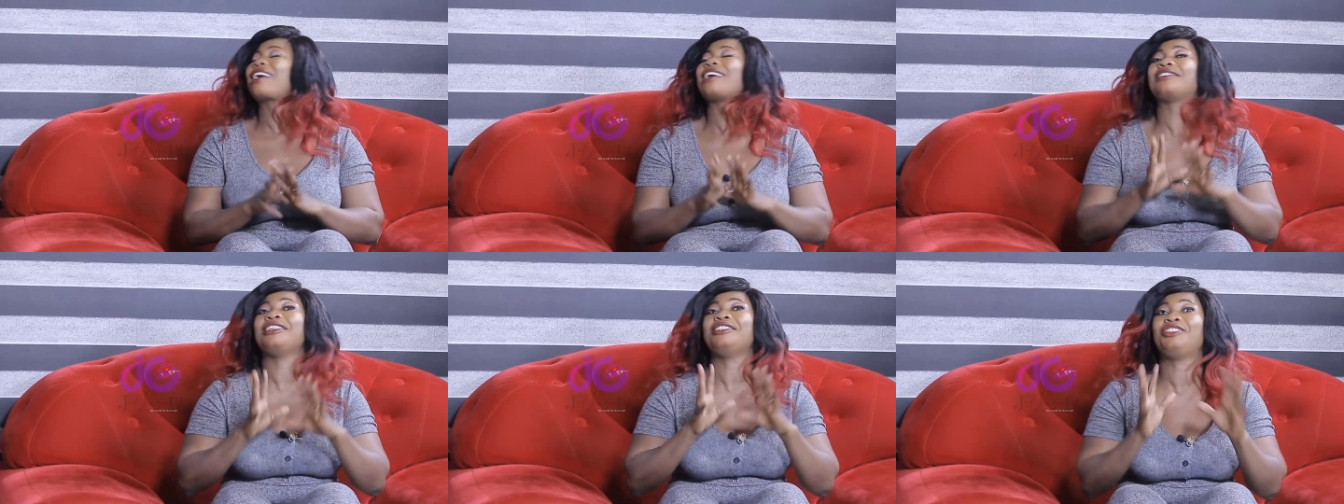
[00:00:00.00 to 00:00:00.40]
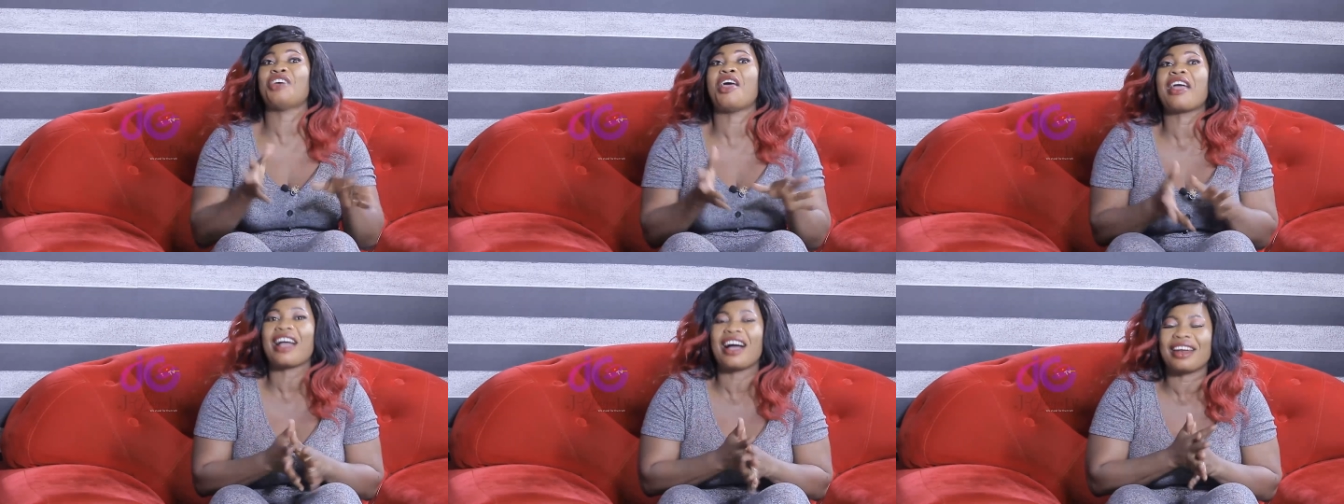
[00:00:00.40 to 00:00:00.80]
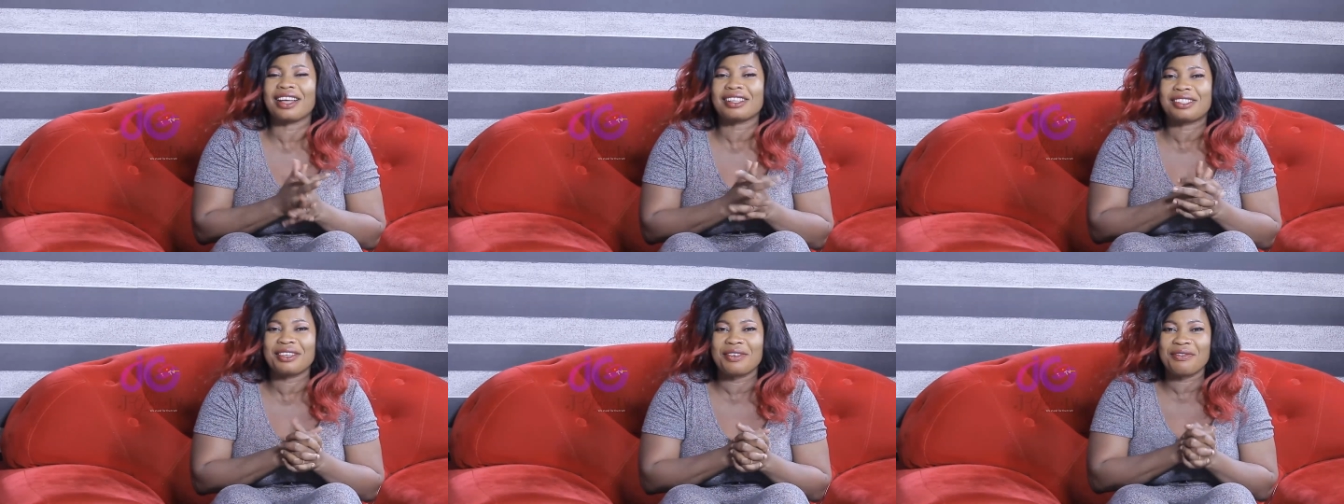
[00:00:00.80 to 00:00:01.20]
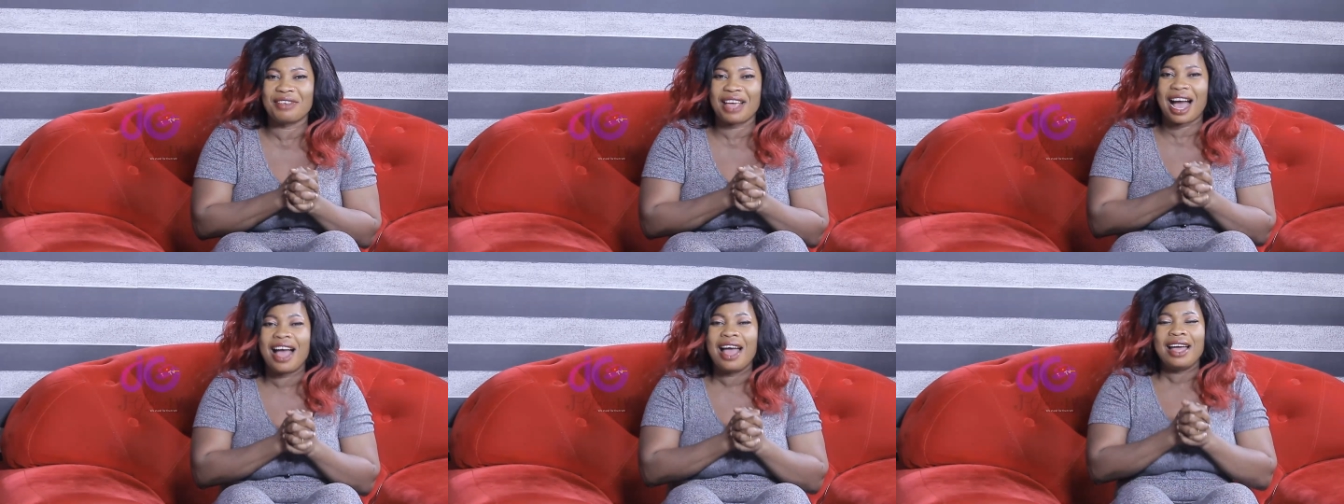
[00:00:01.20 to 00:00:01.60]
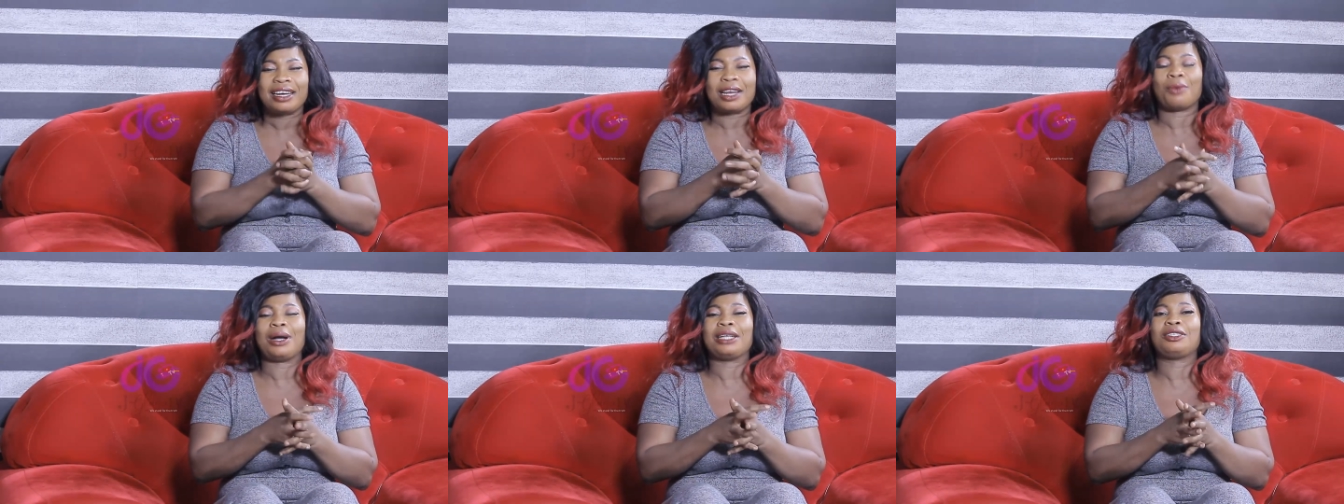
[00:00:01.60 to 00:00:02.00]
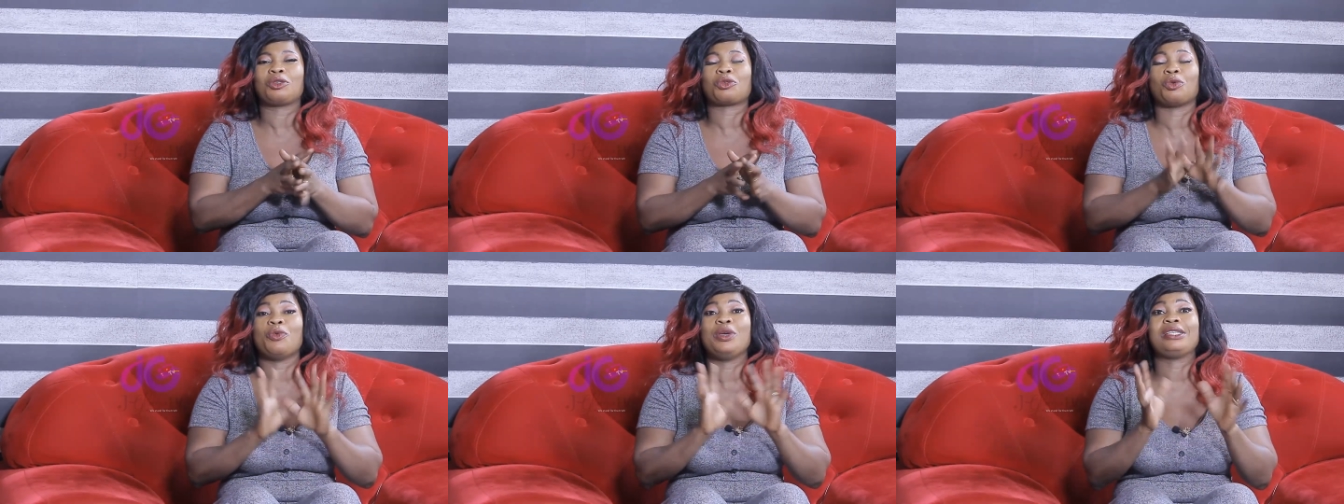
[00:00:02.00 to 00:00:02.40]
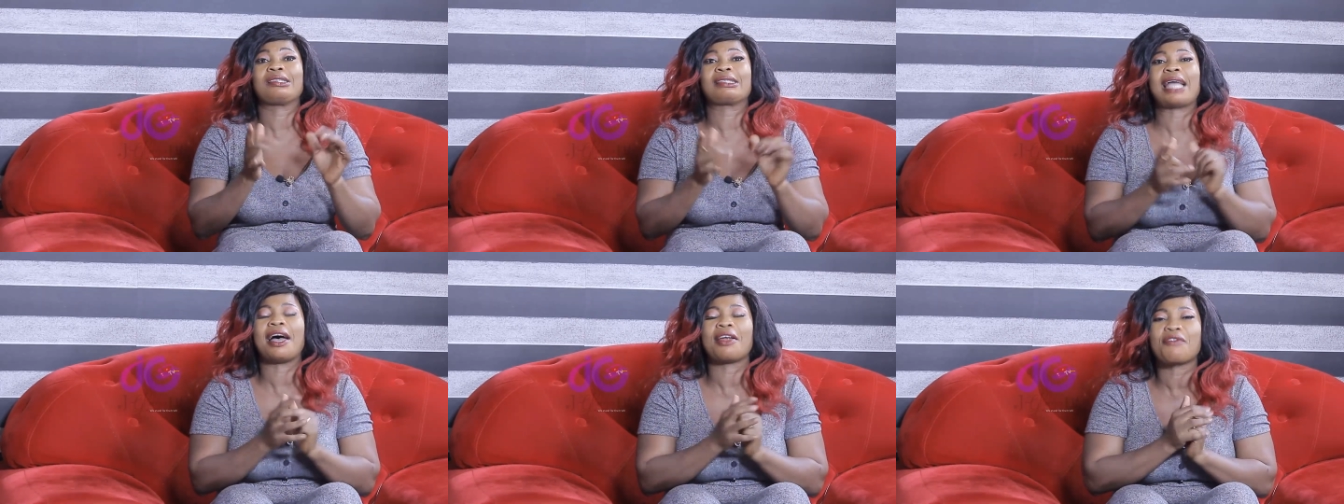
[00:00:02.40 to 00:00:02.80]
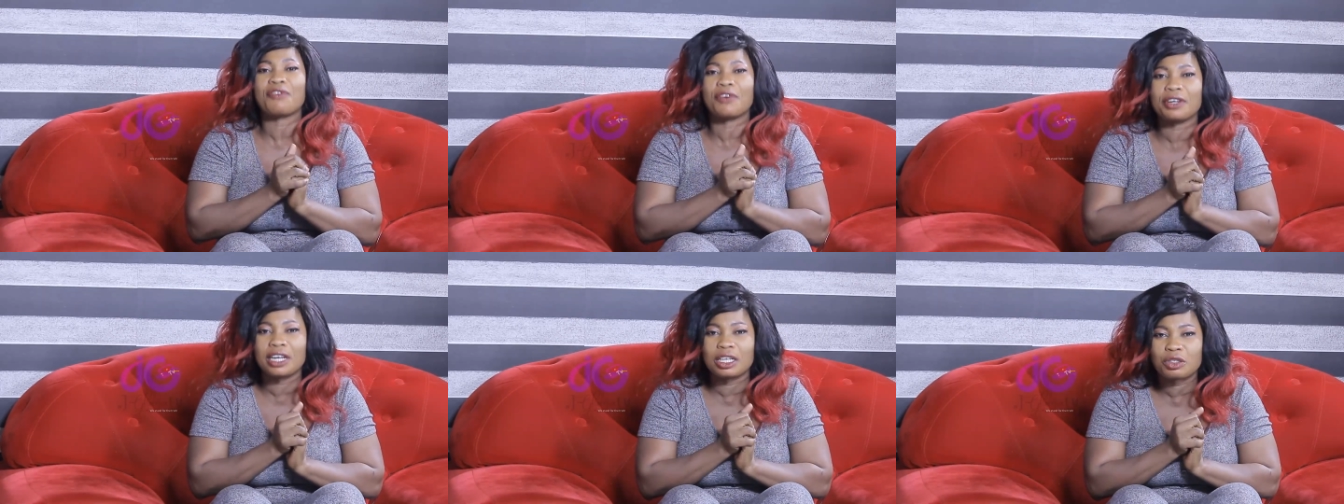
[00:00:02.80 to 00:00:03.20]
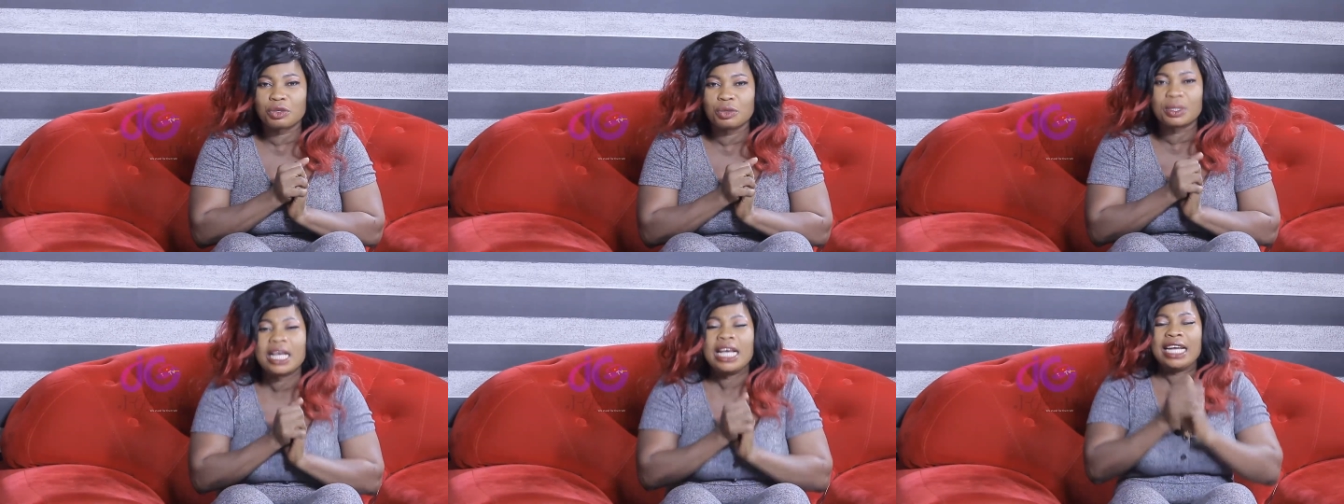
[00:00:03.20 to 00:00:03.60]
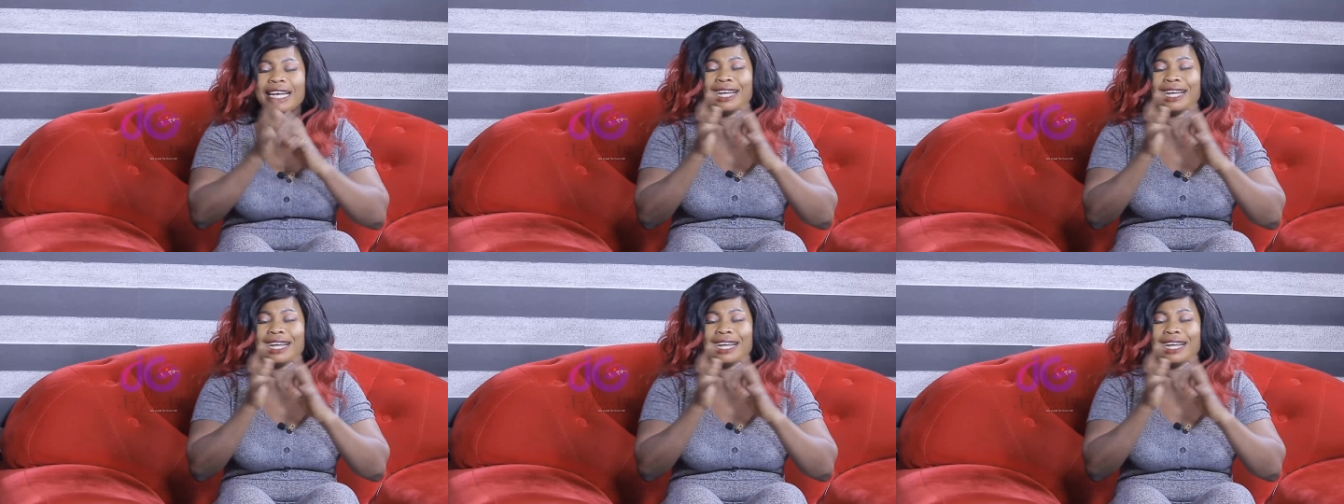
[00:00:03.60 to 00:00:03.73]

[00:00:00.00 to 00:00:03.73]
Cause J Ghana TV. Now what? So we stand for the truth.